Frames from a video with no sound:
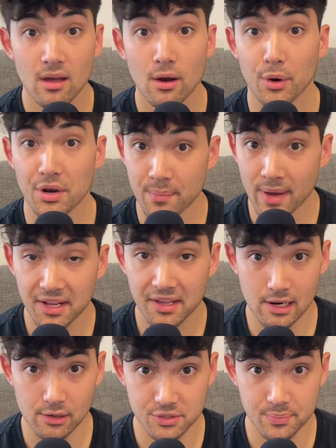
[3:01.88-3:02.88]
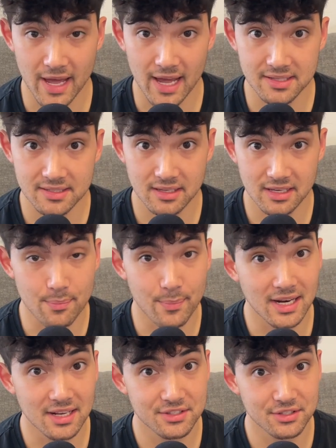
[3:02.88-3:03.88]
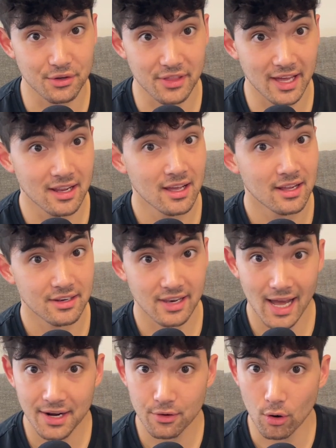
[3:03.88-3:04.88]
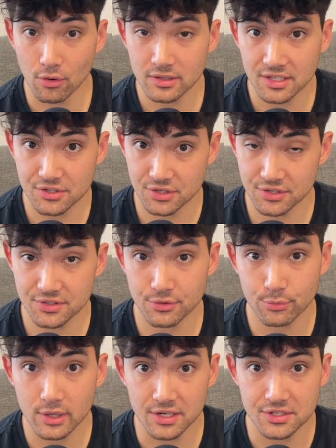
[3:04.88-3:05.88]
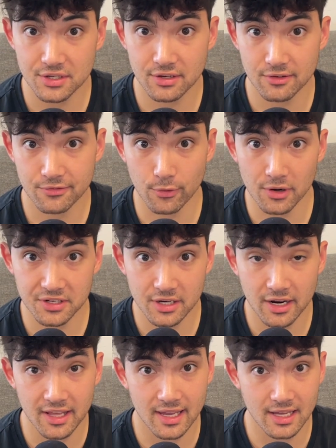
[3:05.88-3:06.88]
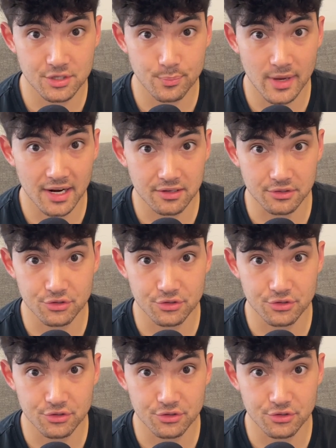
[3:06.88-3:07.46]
When Medicare was passed, it made it so that not only just the rich could afford cutting-edge medical